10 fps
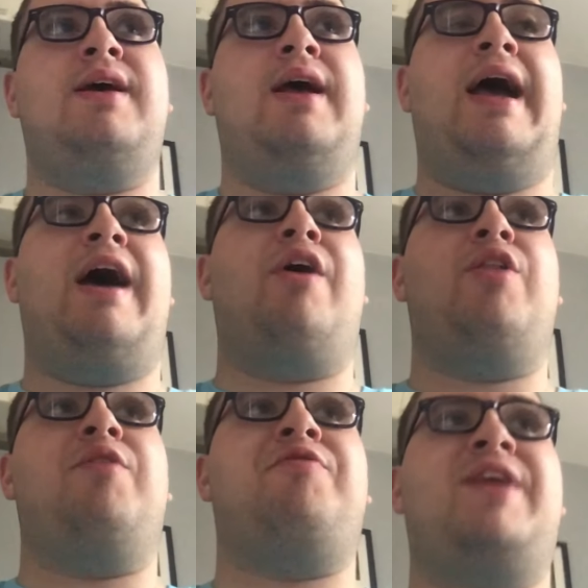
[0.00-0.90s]
how
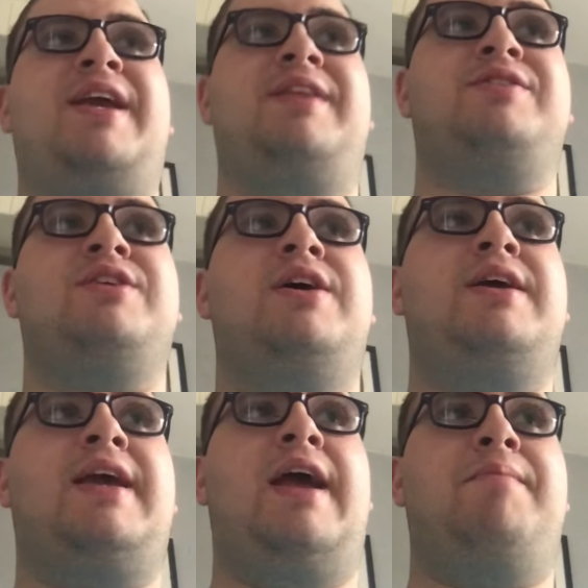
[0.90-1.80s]
The Fiend
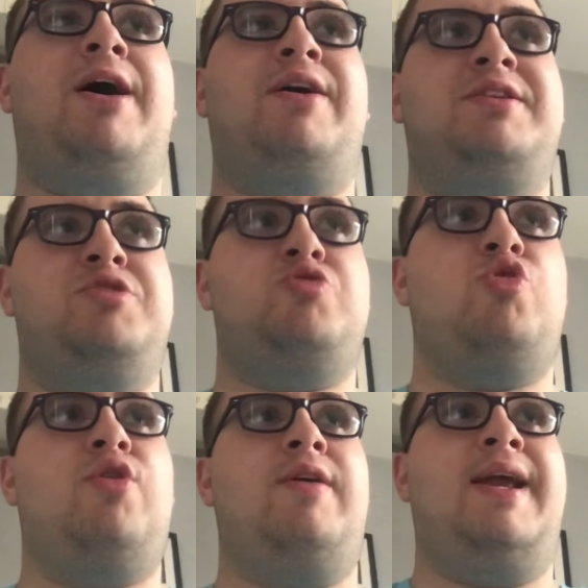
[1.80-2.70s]
came out in
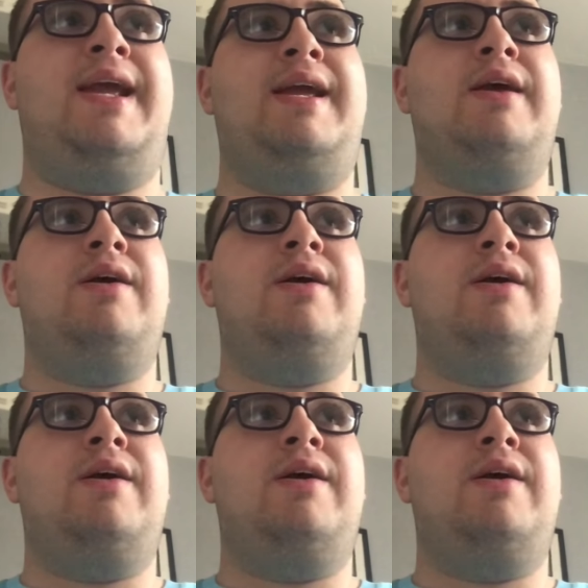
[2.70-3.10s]
story.